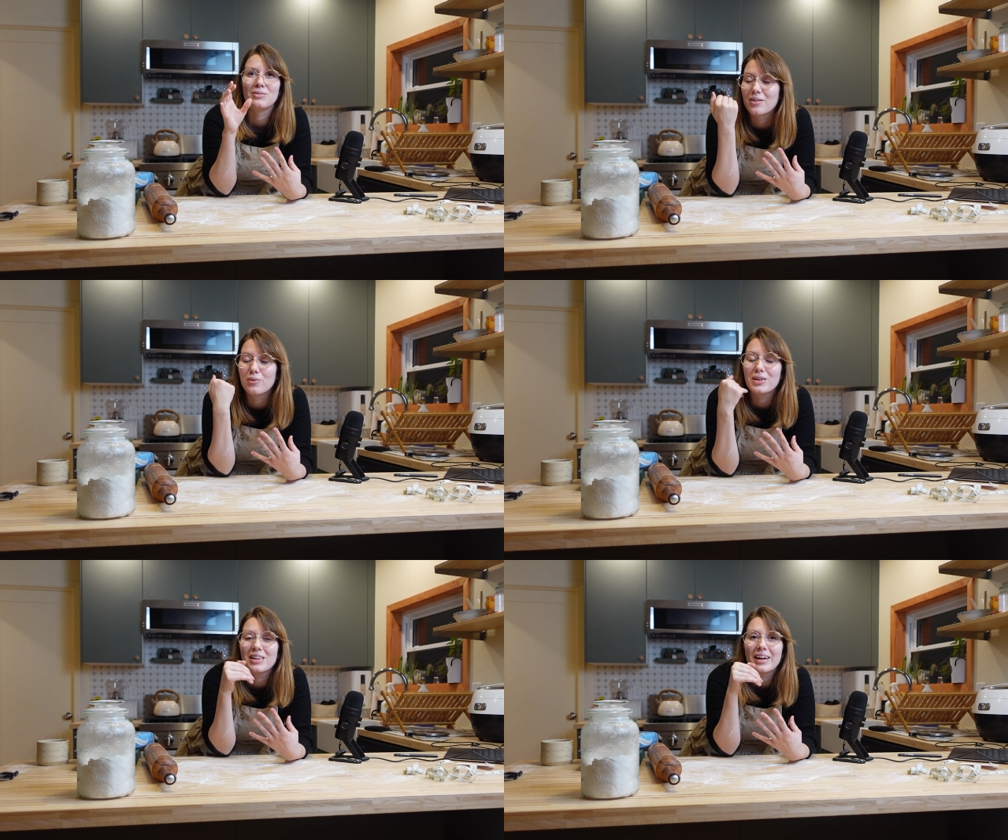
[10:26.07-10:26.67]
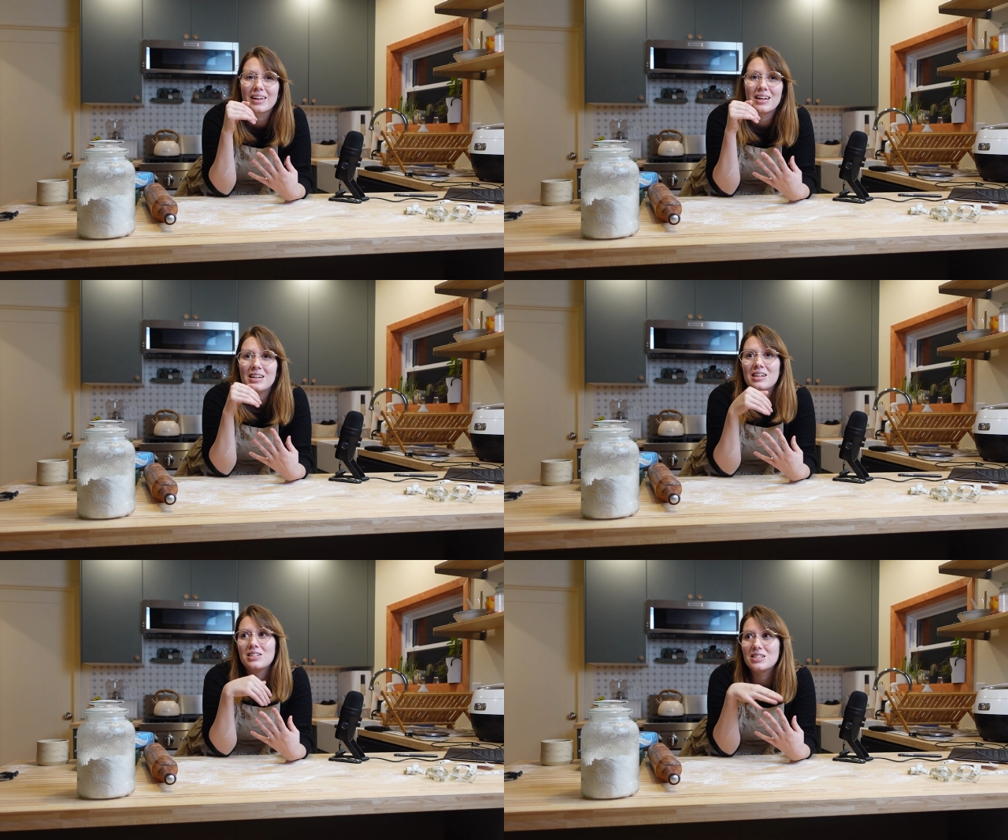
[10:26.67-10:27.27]
Can we
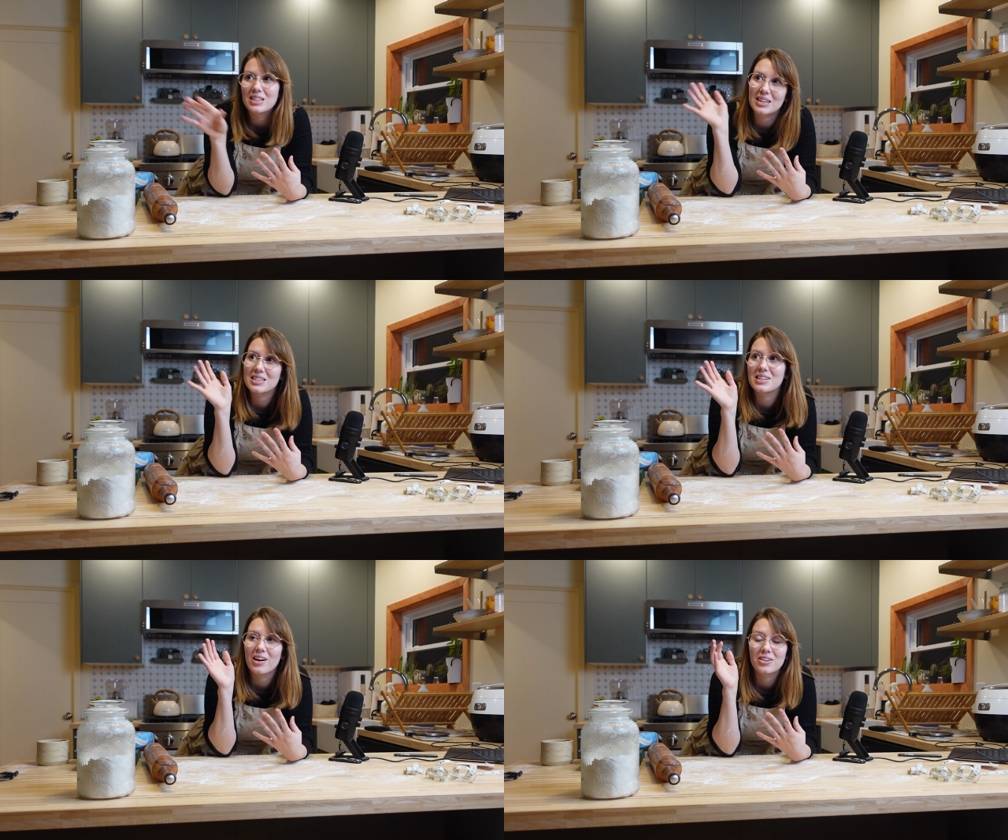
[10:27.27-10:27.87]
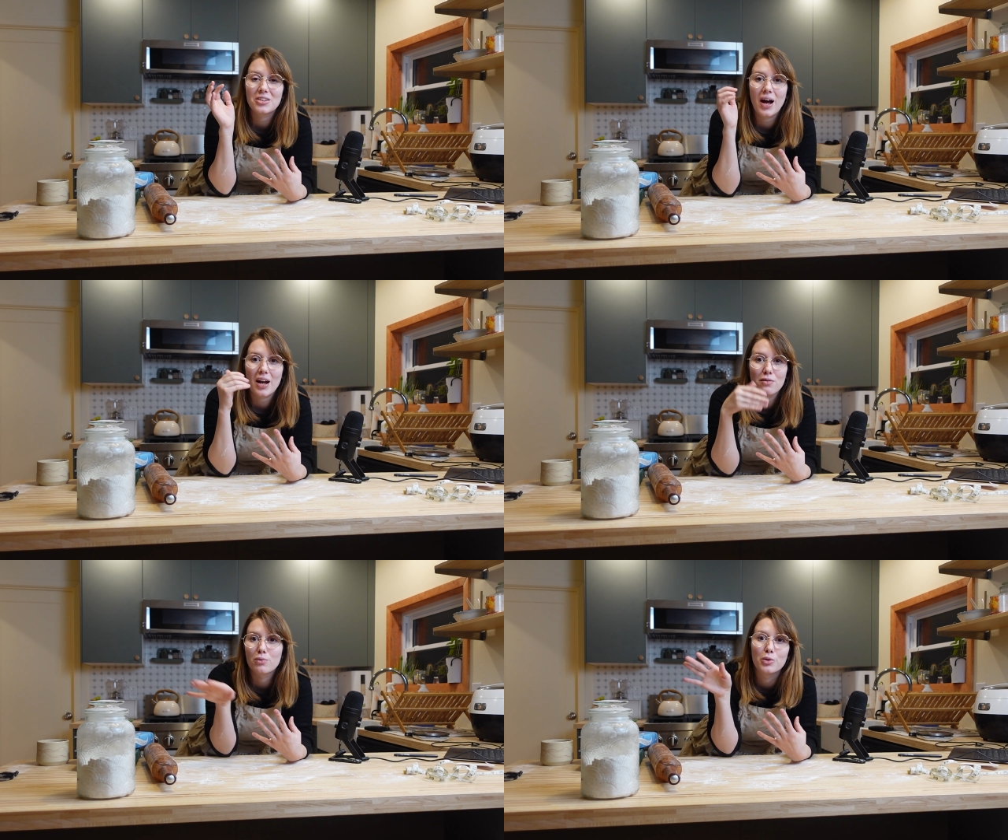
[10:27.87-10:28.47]
just get this character
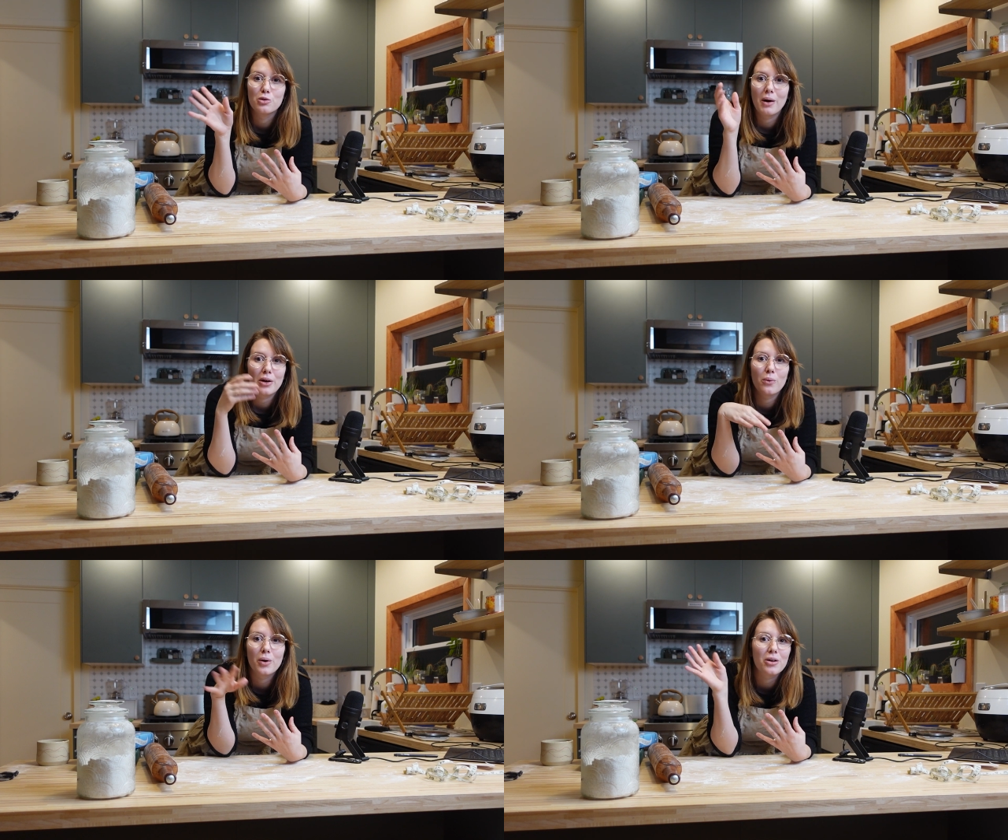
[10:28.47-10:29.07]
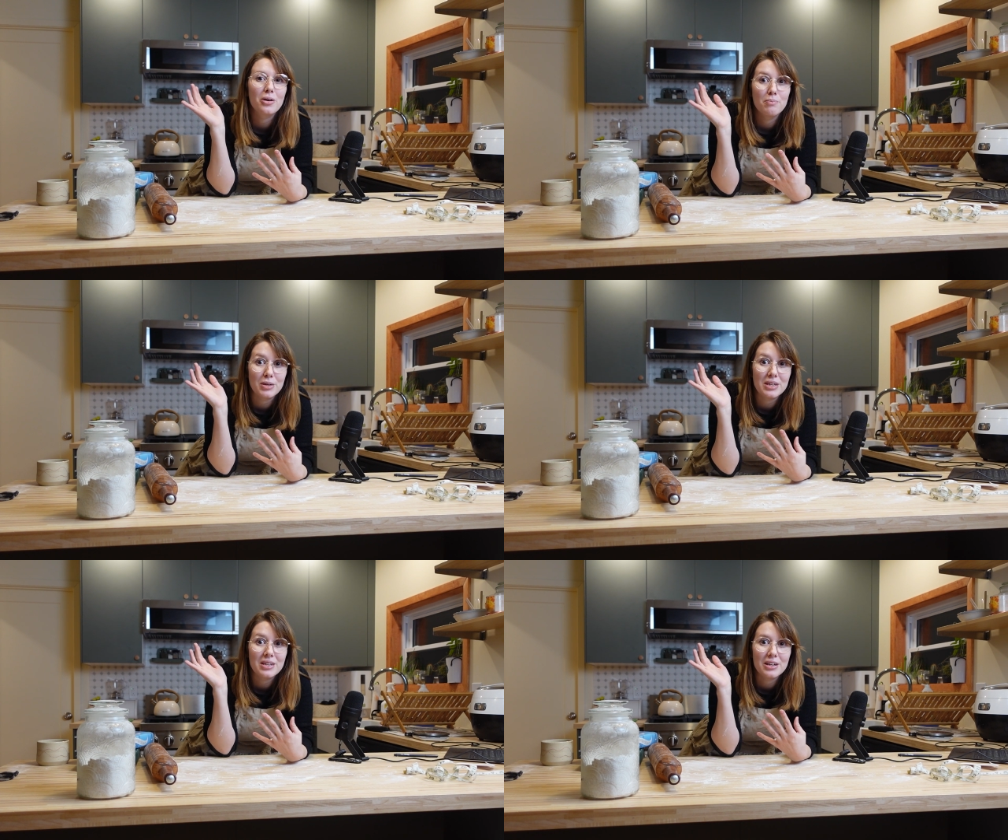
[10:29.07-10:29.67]
out of the room? I don't want her to
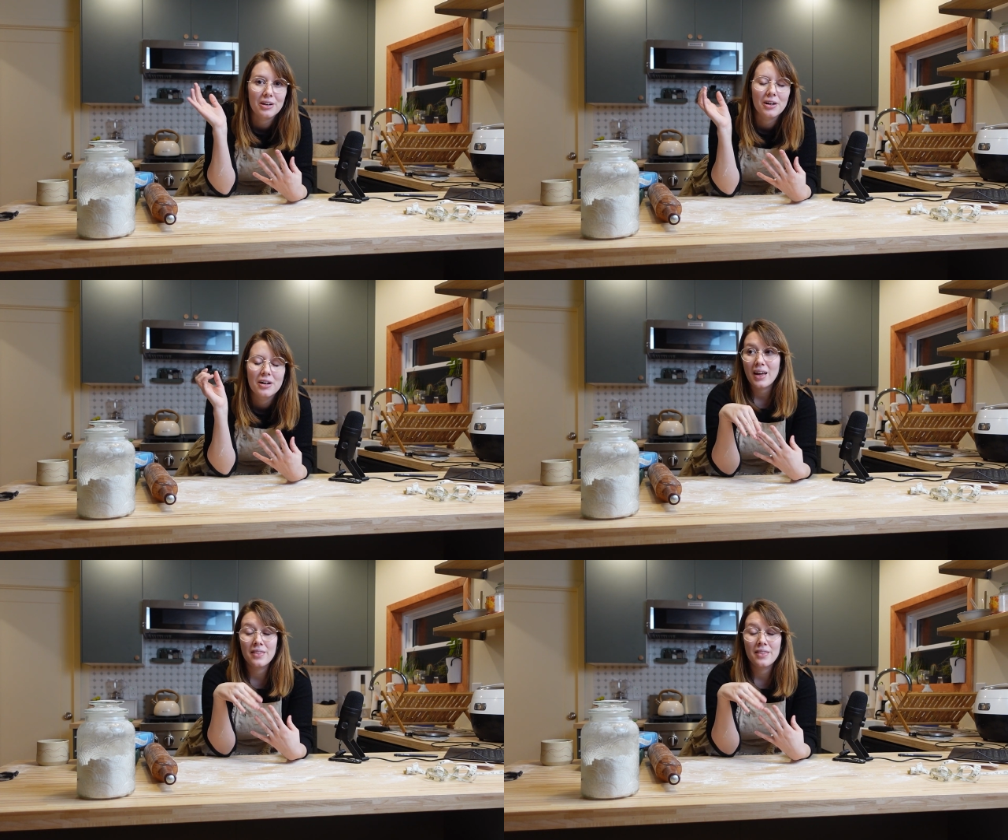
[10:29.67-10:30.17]
be here.